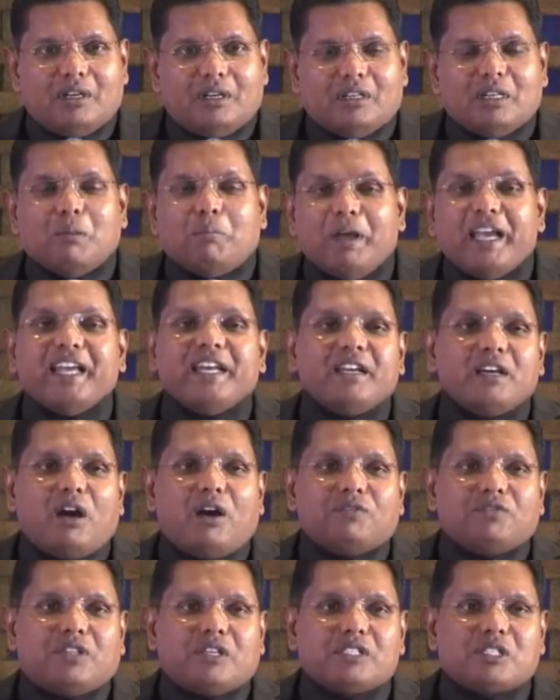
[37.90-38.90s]
The meaning
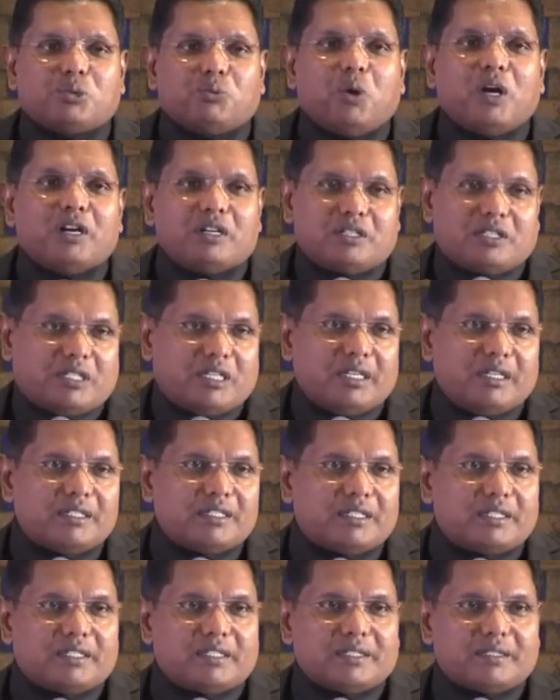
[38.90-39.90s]
of this verse
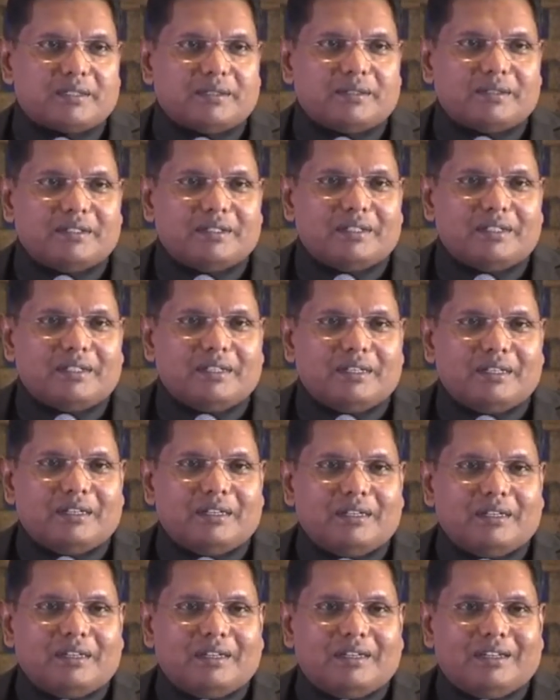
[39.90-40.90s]
is,
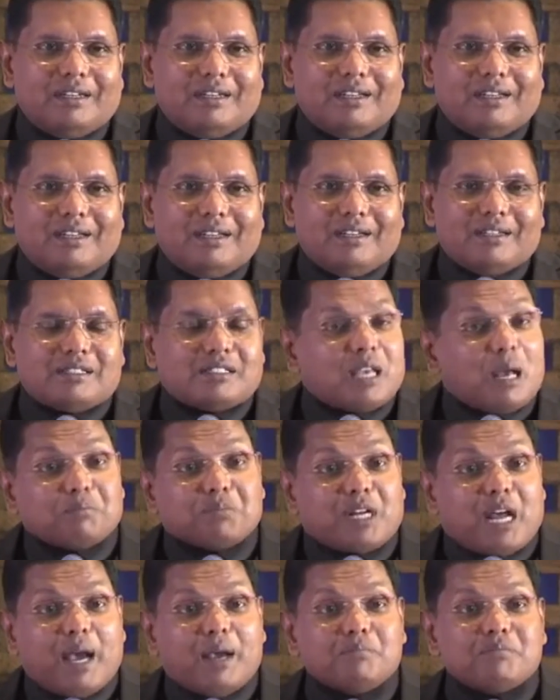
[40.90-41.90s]

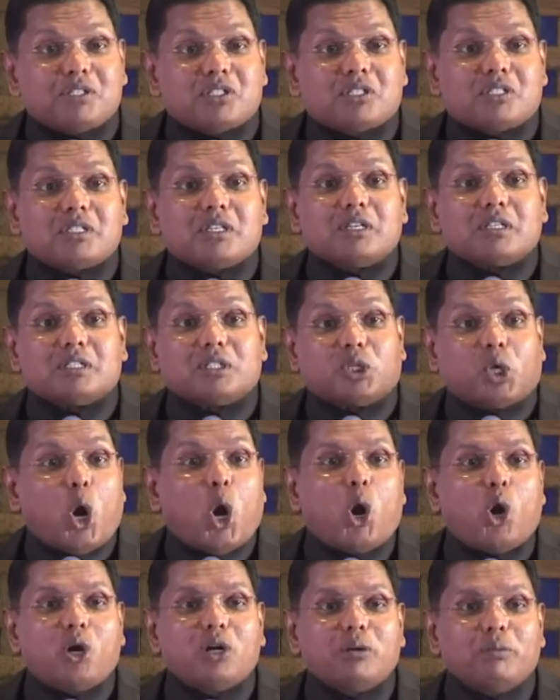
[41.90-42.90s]
sometimes
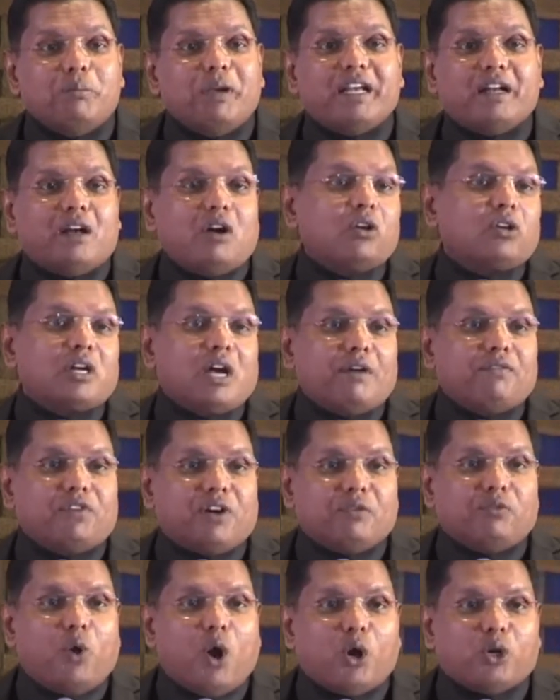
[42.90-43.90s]
God may not have
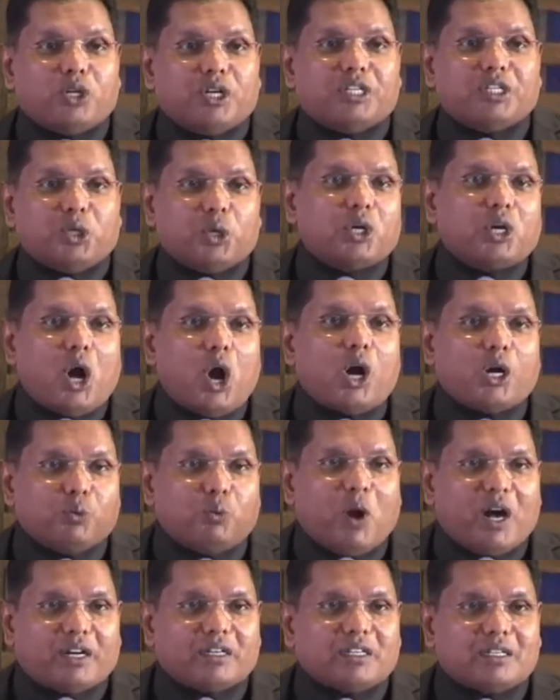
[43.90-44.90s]
rewarded your hard
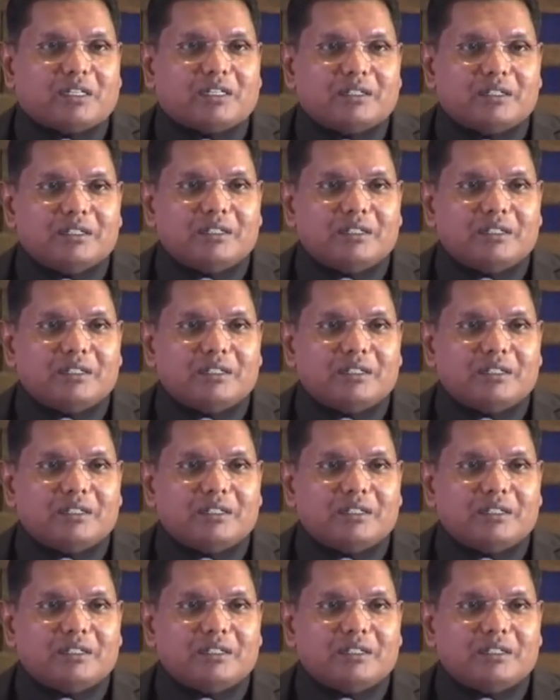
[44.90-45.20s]
work.